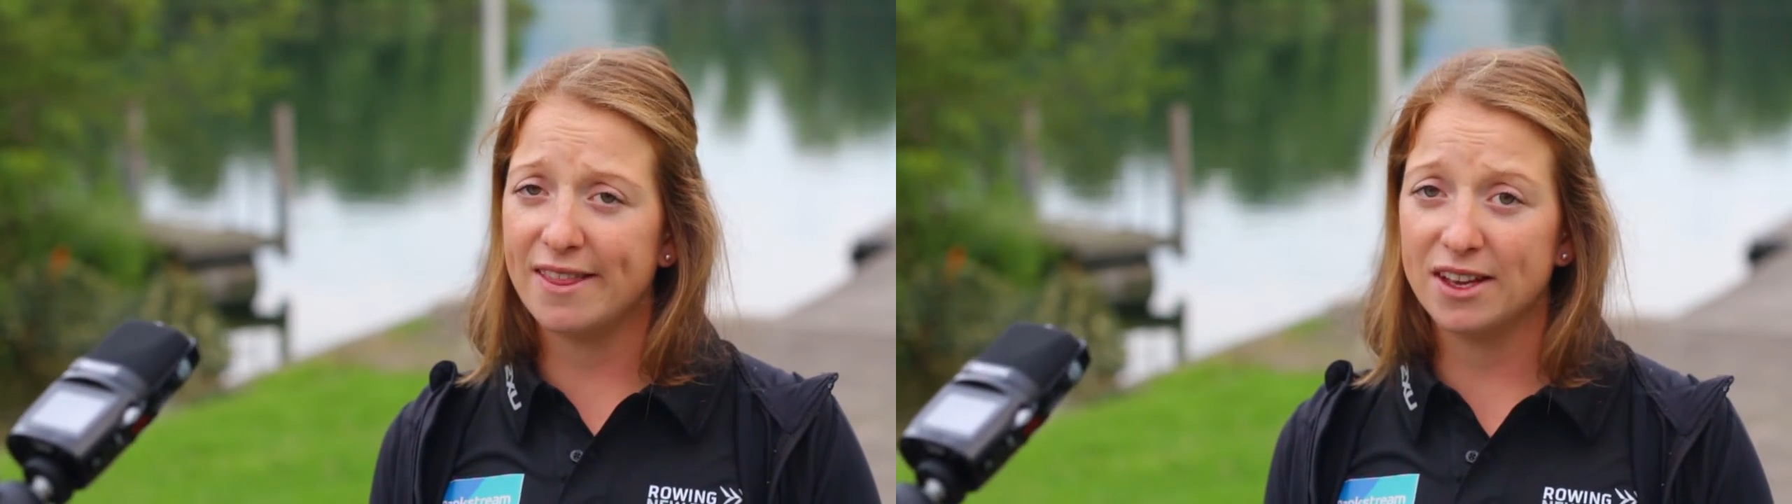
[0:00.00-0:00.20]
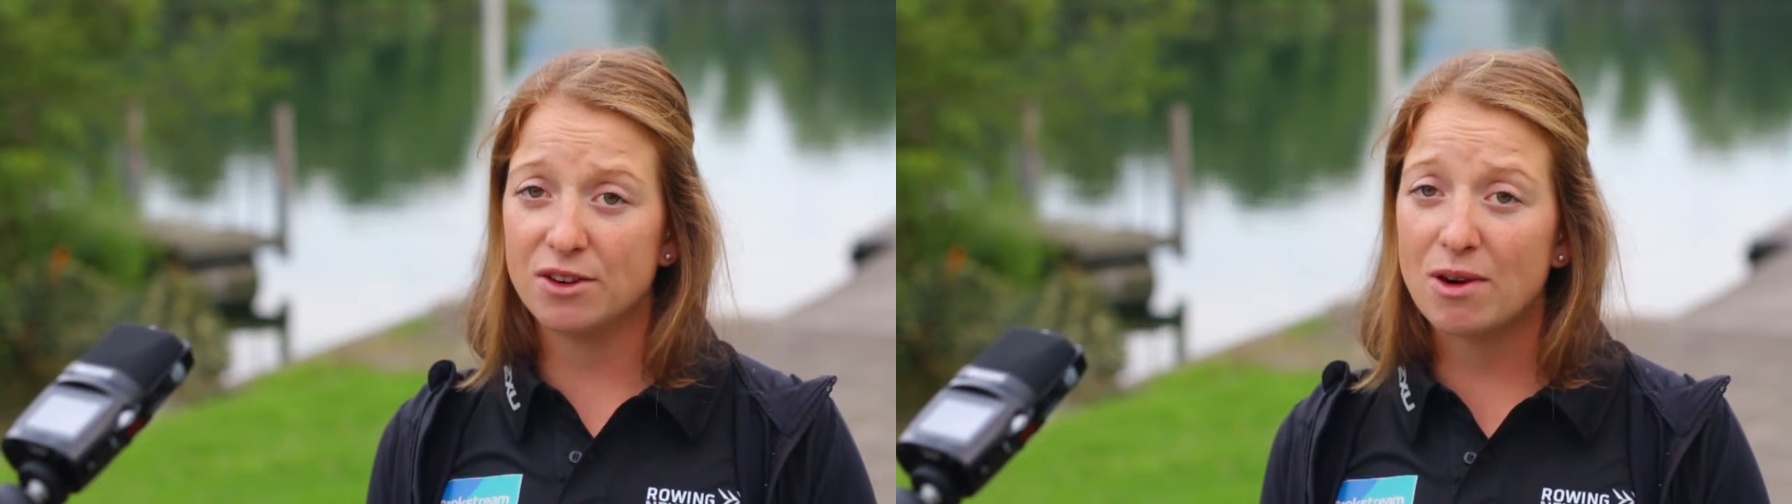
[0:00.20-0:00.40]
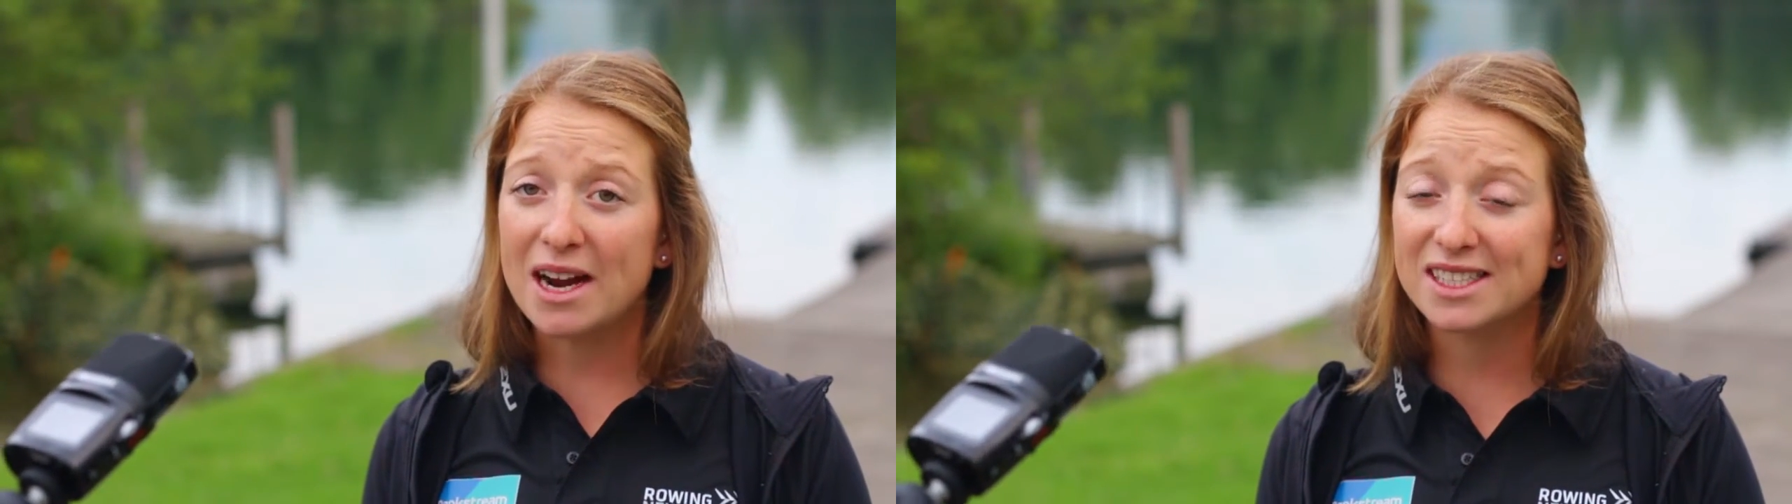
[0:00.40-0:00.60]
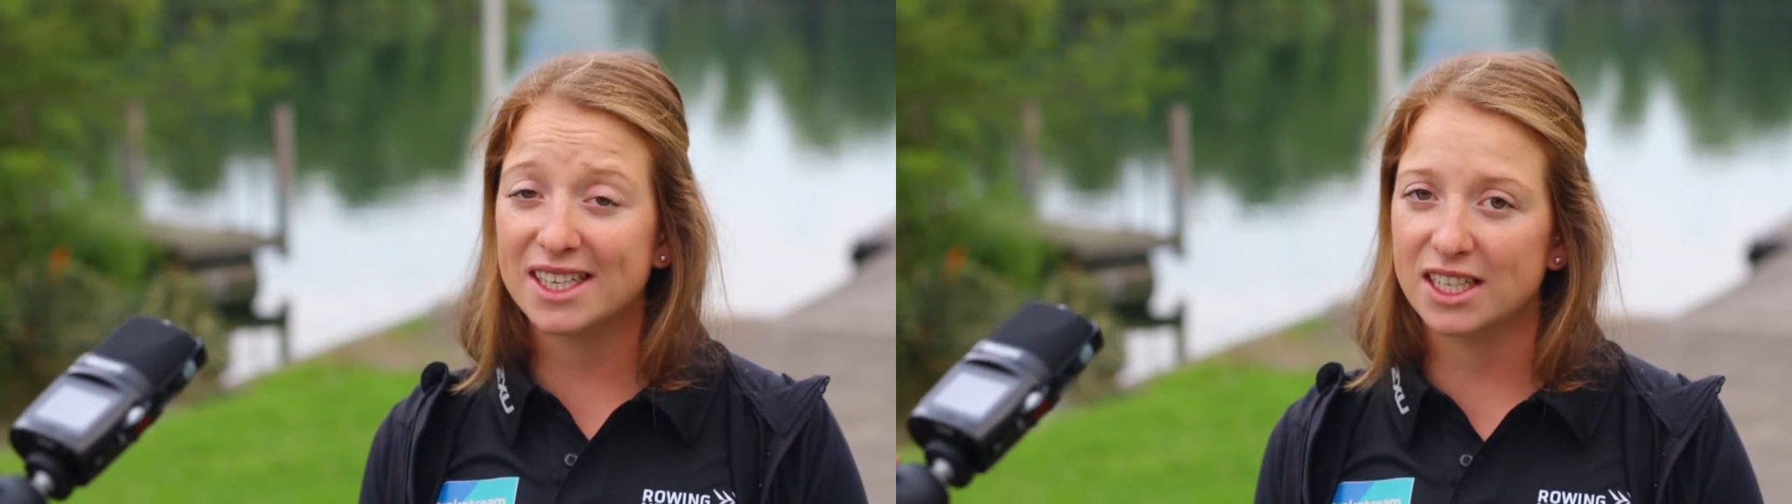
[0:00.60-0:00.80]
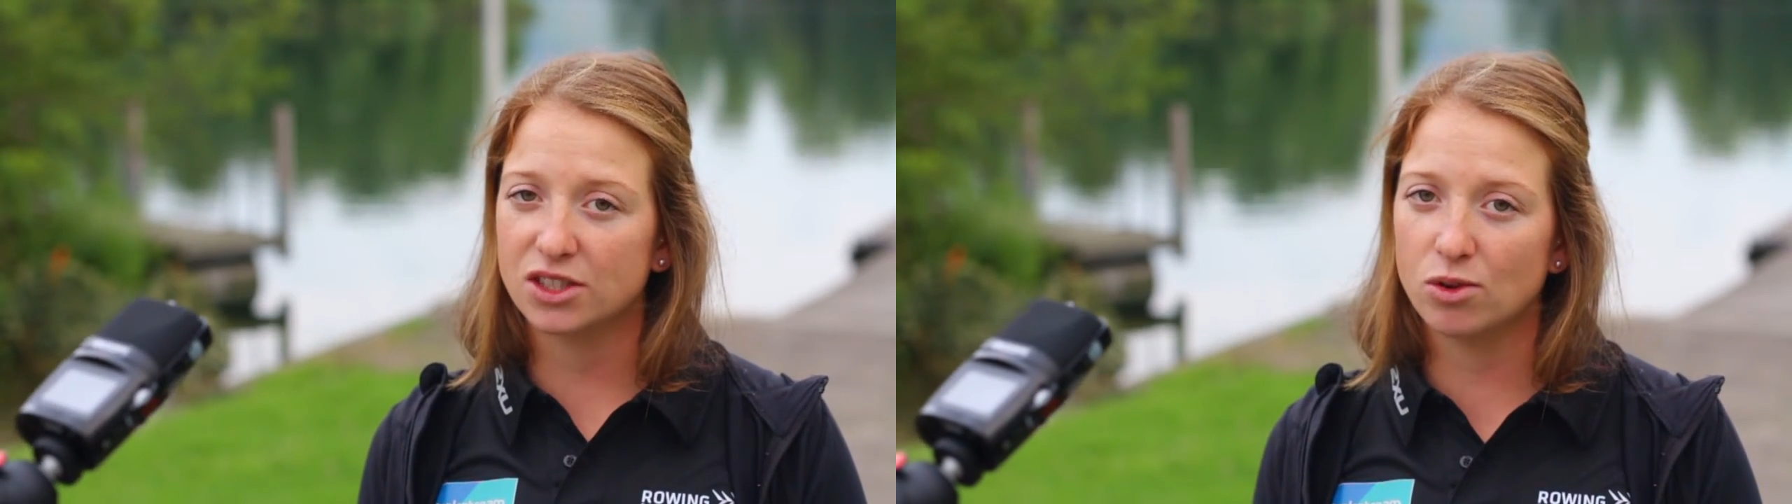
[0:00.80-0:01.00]
then
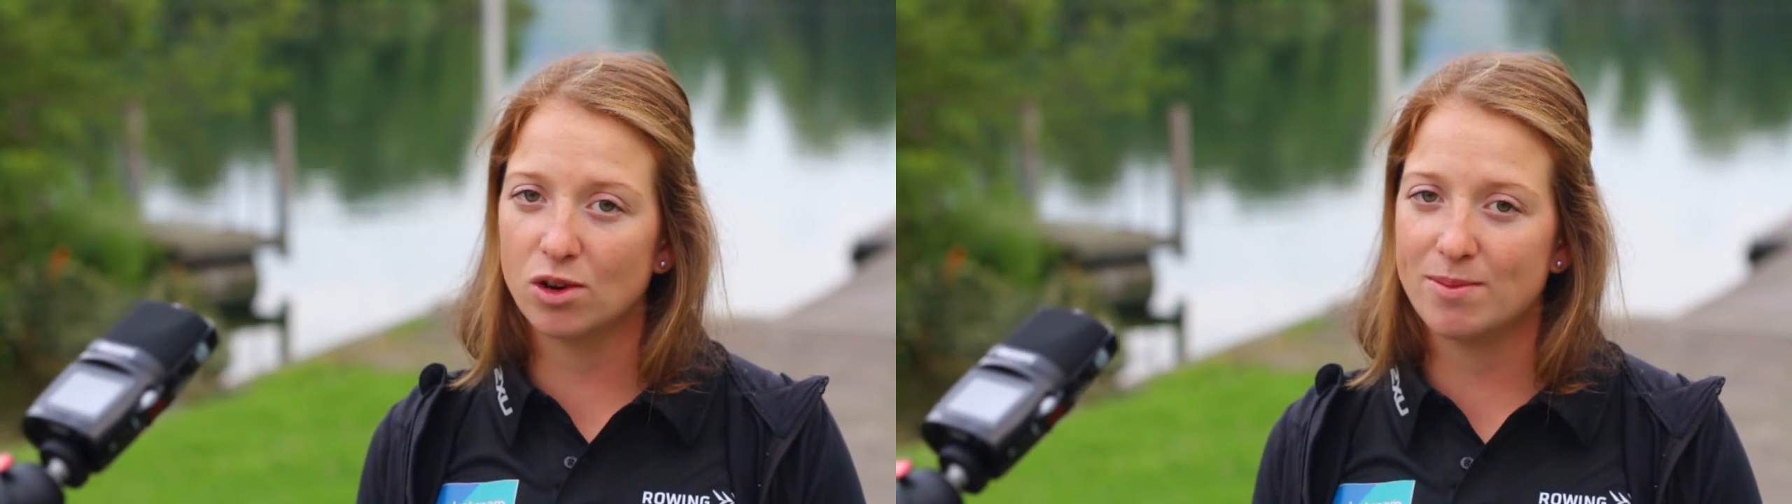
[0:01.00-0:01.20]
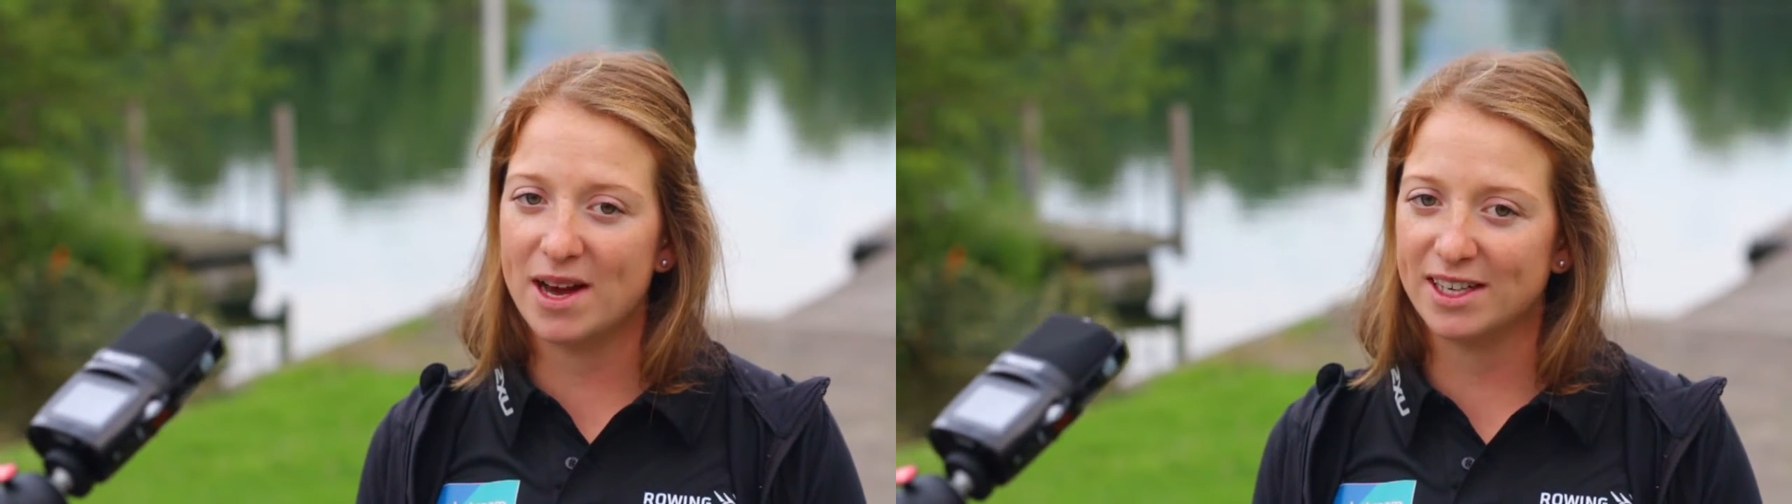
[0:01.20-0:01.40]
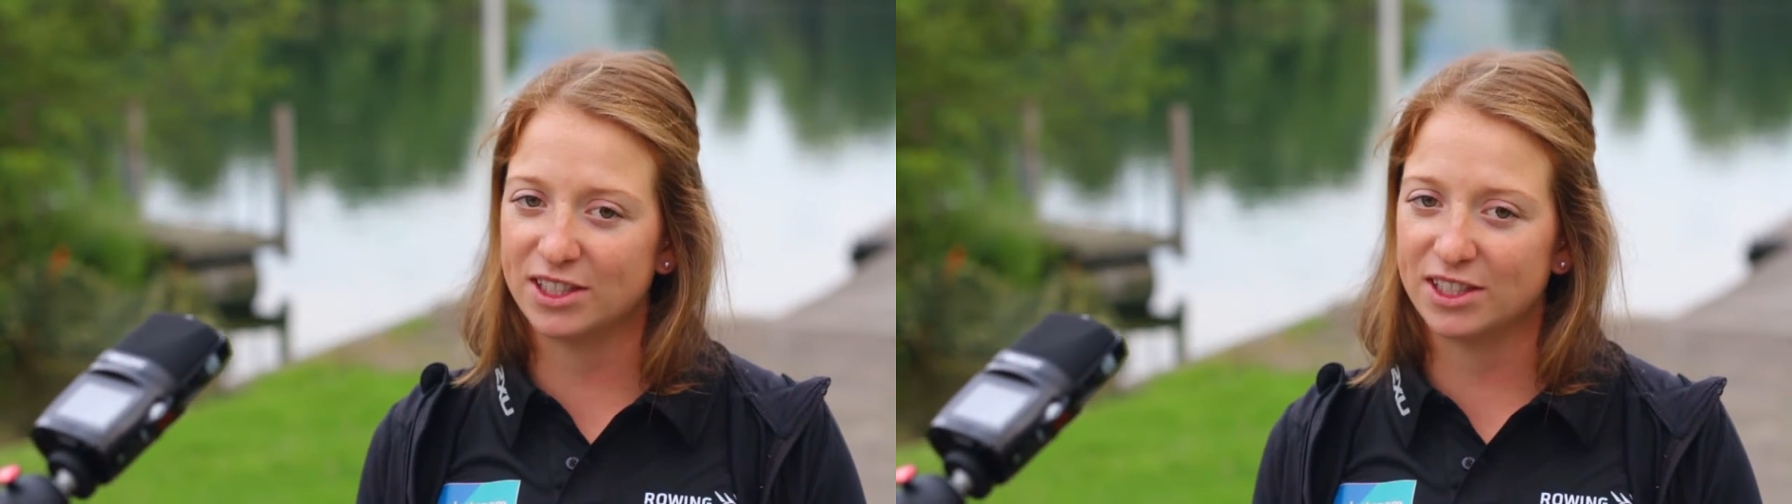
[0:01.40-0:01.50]
racing, it's all about